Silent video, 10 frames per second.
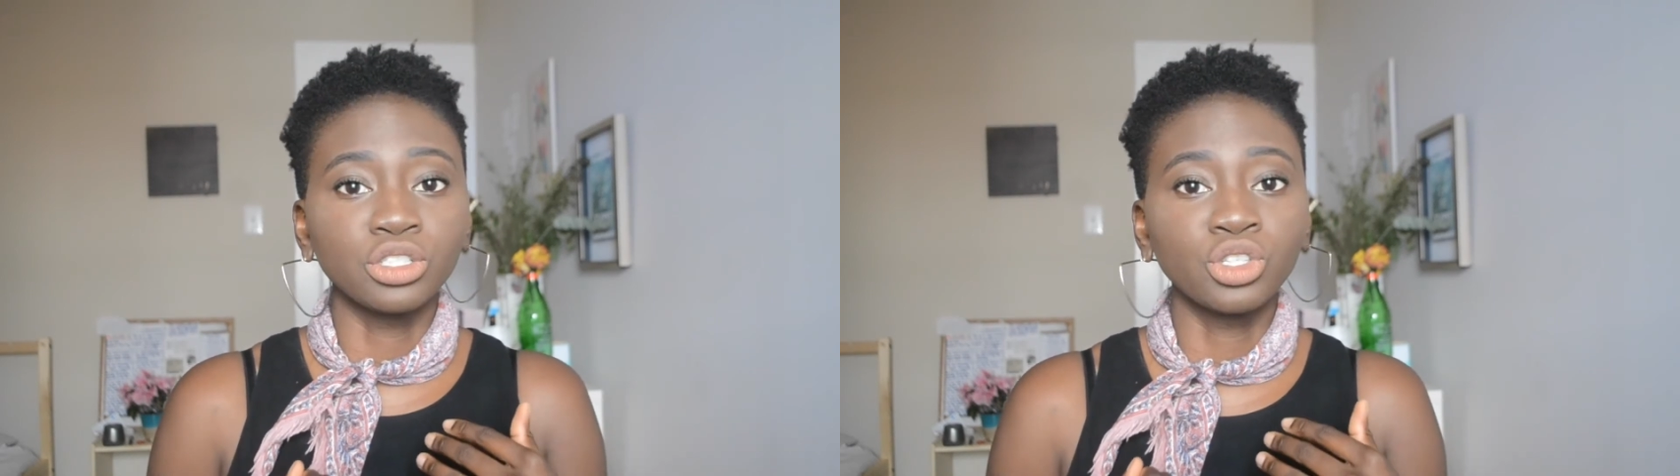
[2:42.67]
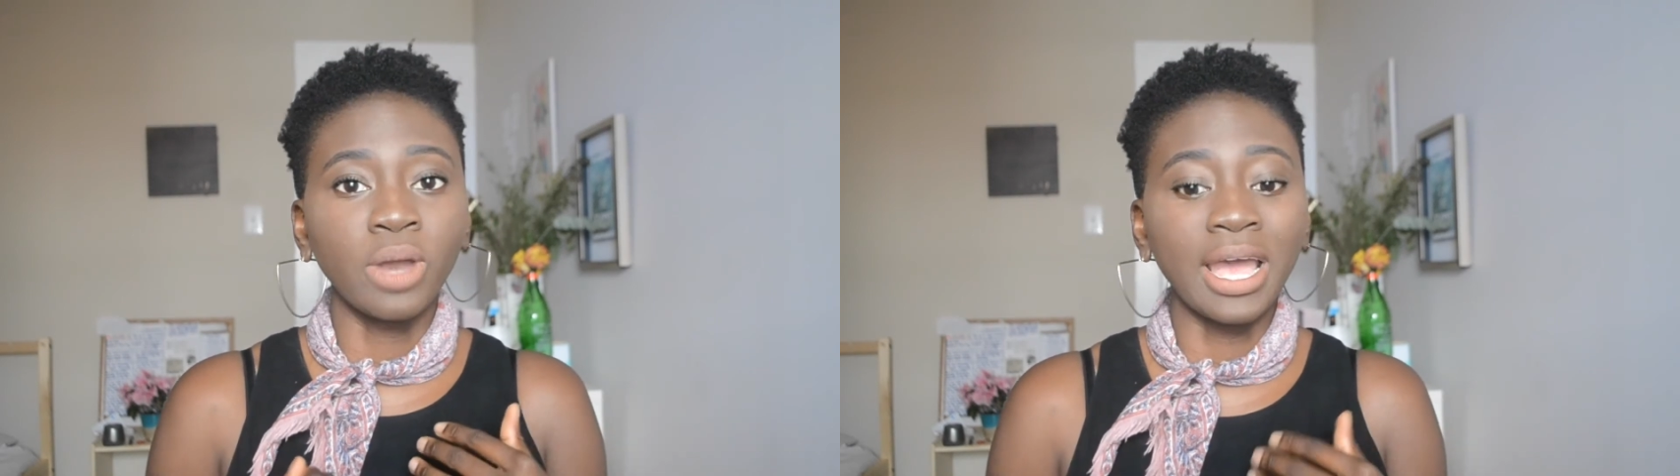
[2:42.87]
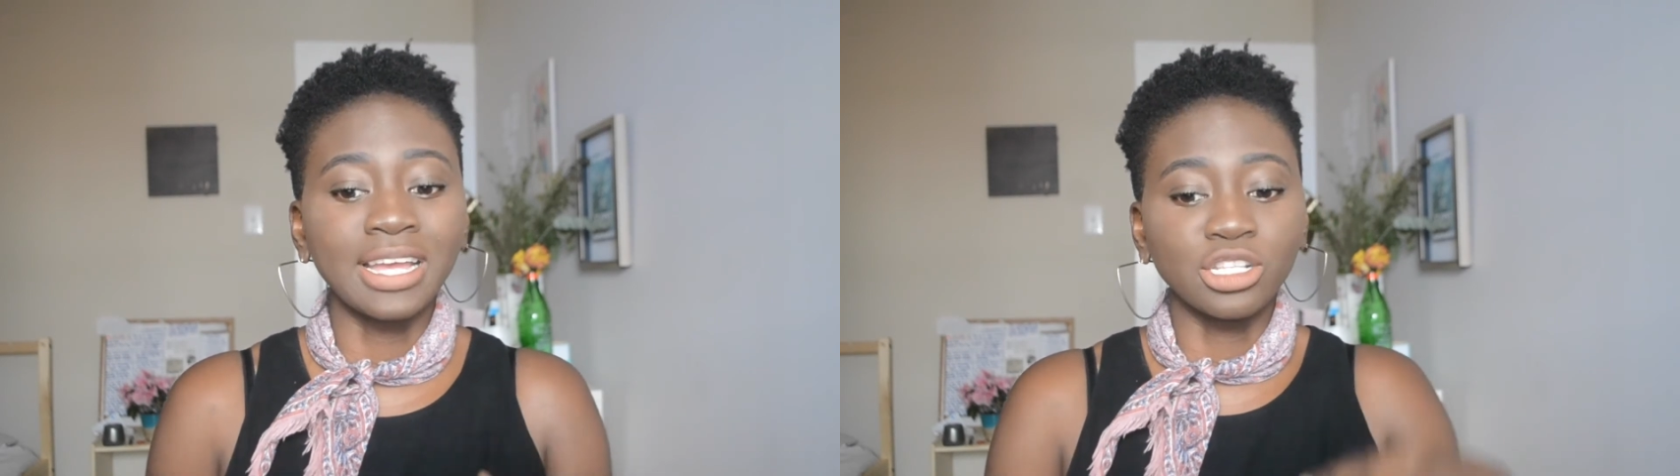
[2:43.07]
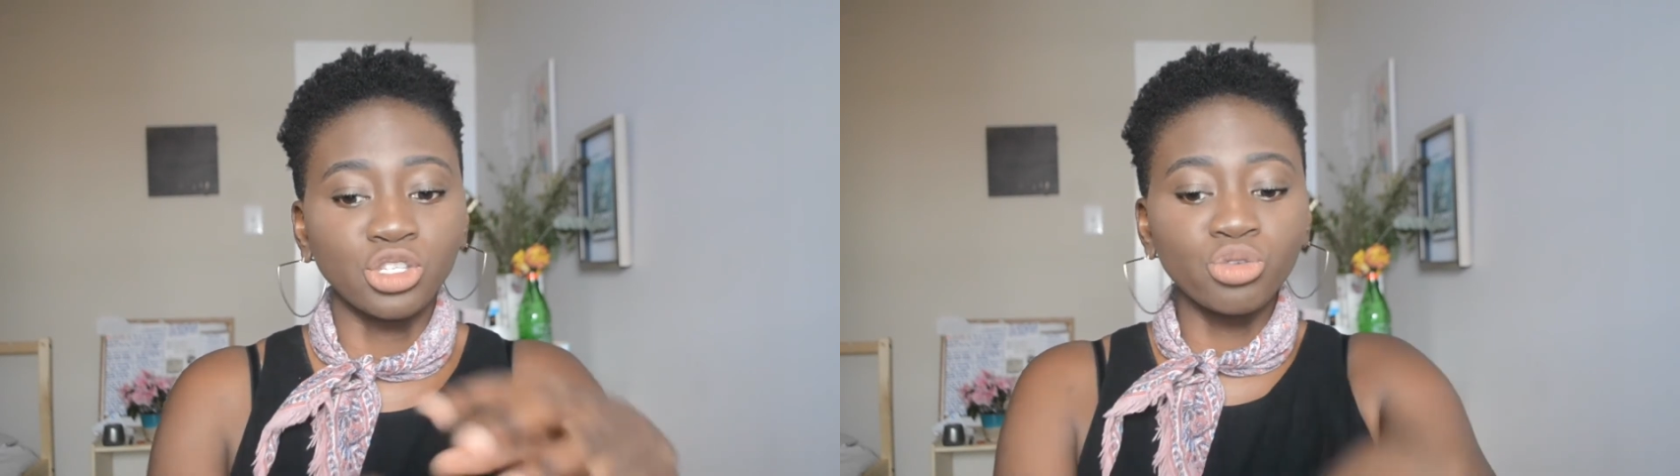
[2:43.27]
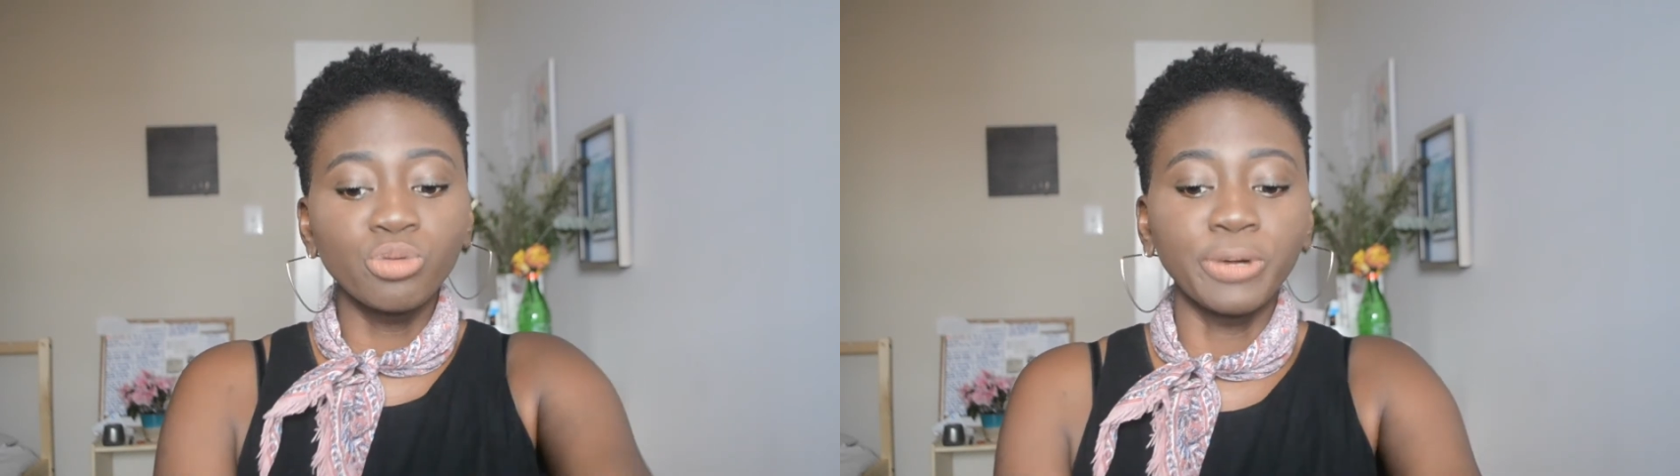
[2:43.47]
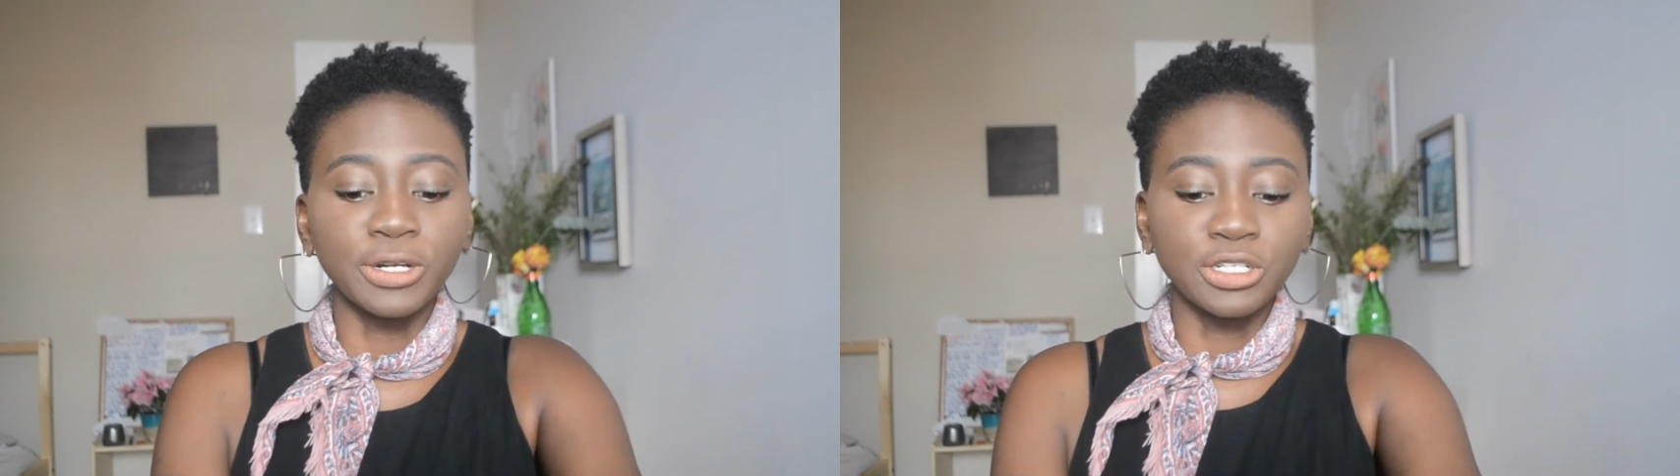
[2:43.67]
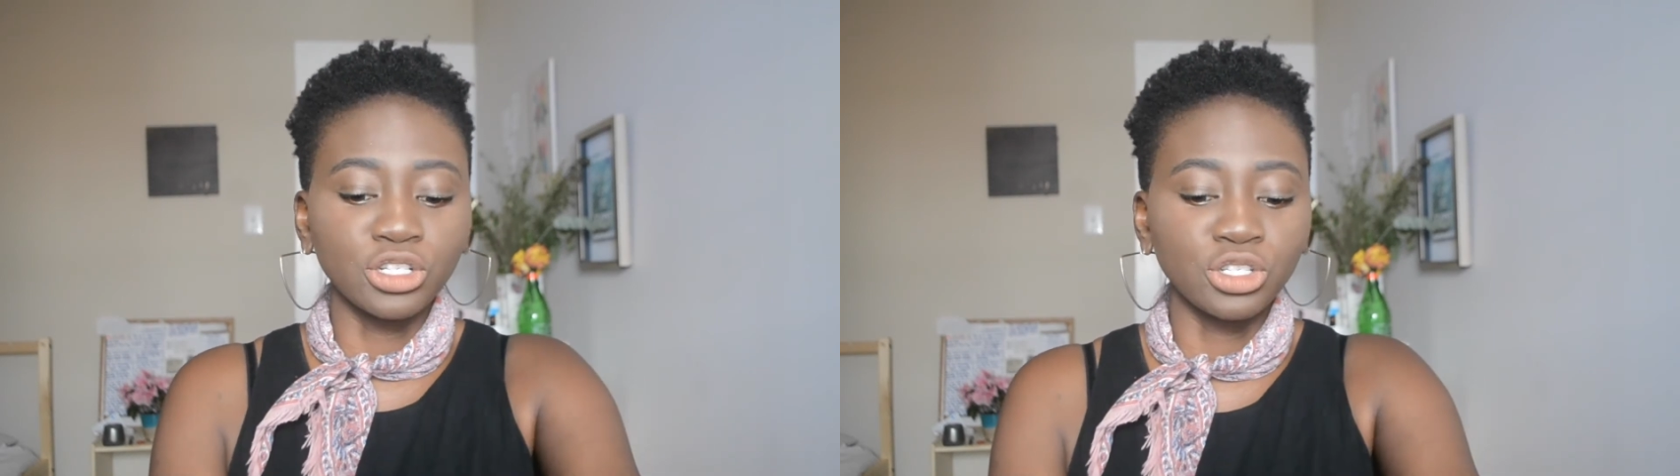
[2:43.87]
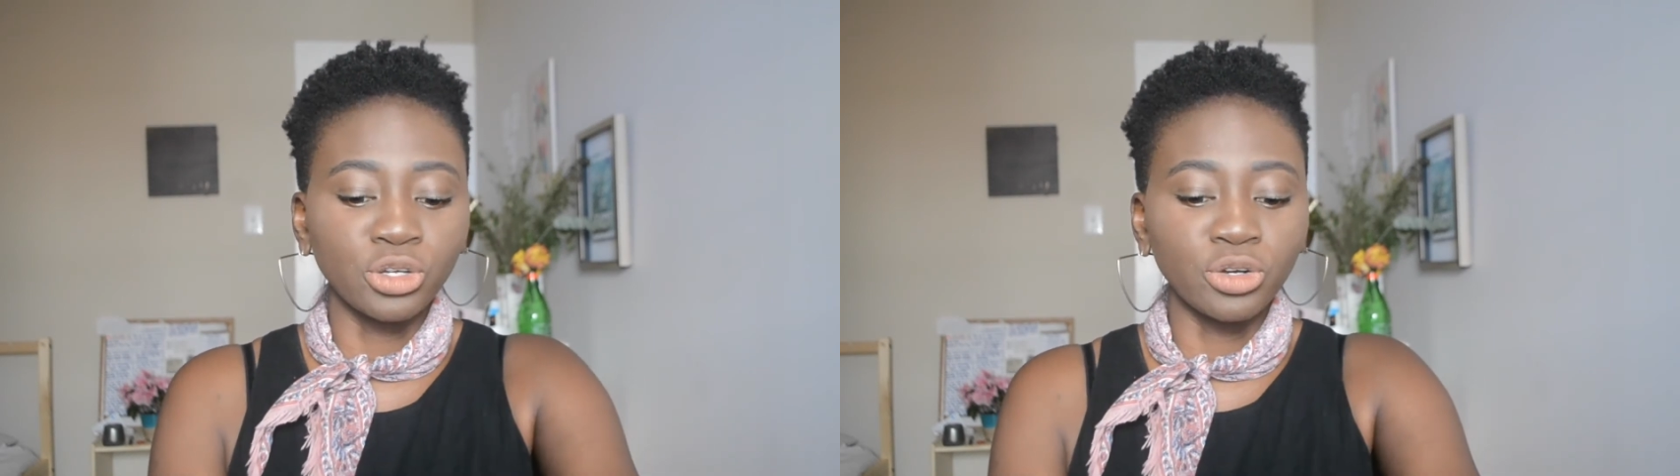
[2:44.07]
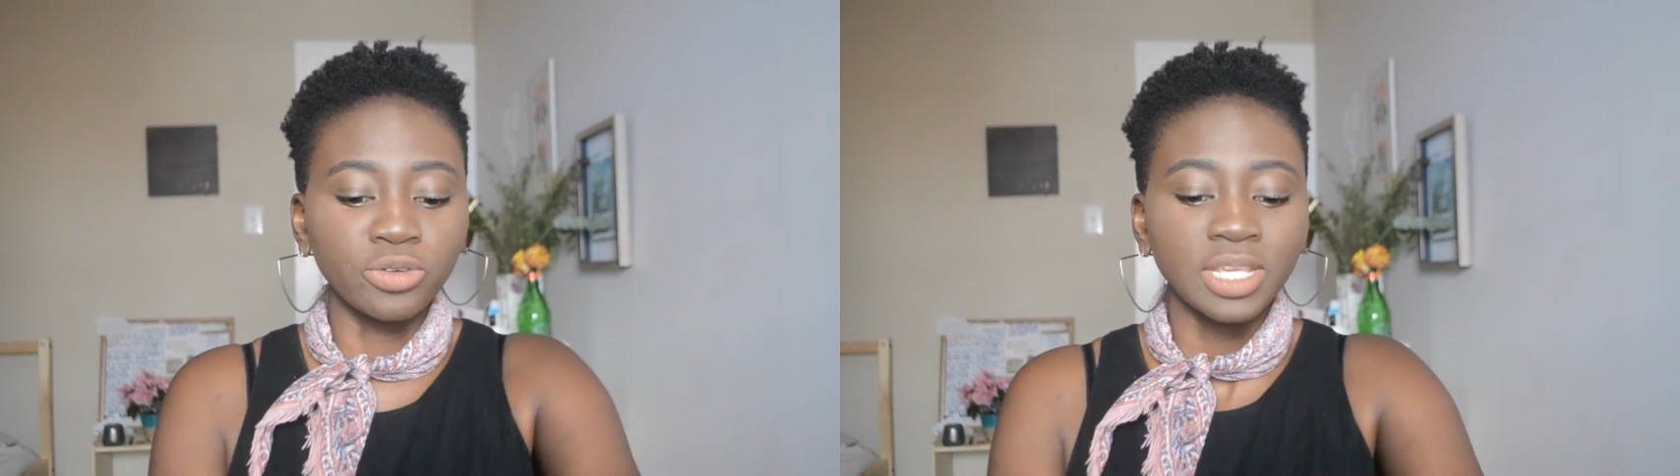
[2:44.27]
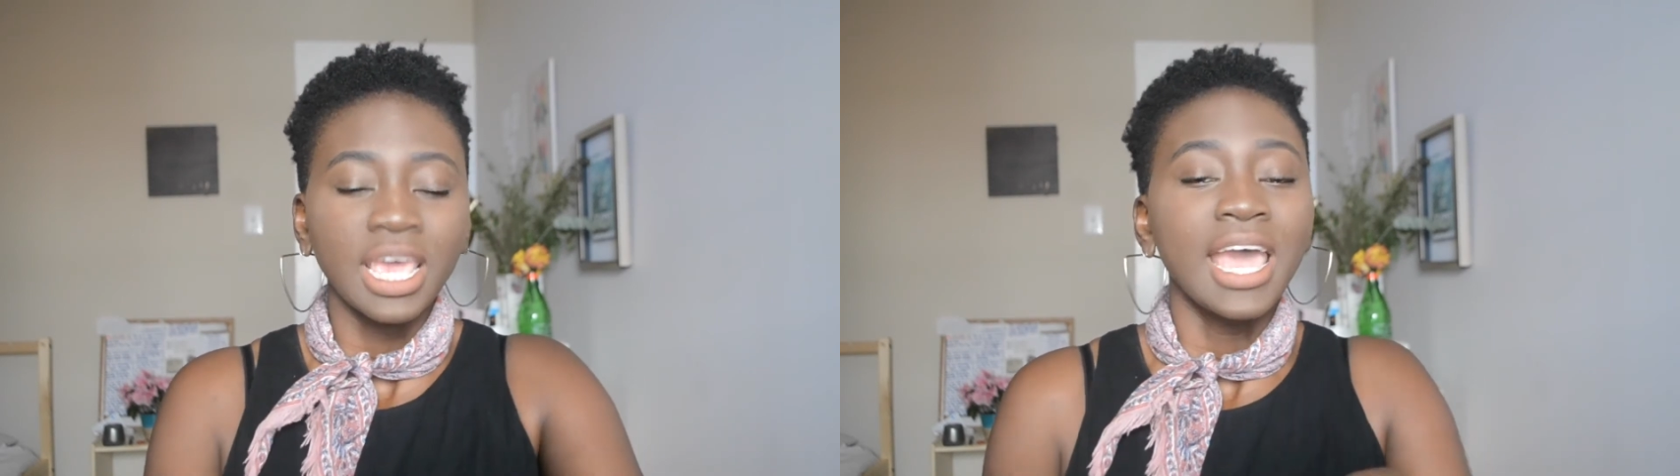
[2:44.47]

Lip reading: so I had 2 burner stoves